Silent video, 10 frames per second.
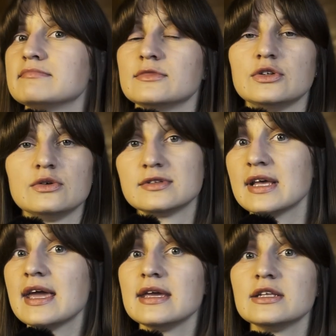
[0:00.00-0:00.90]
to
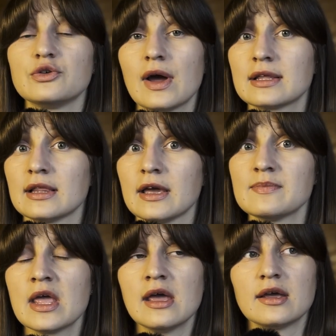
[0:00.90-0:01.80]
say directly,
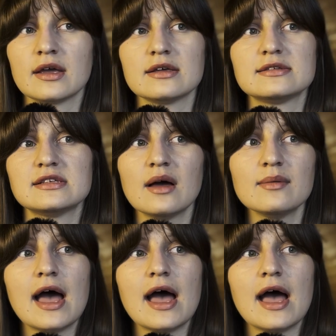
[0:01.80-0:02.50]
because some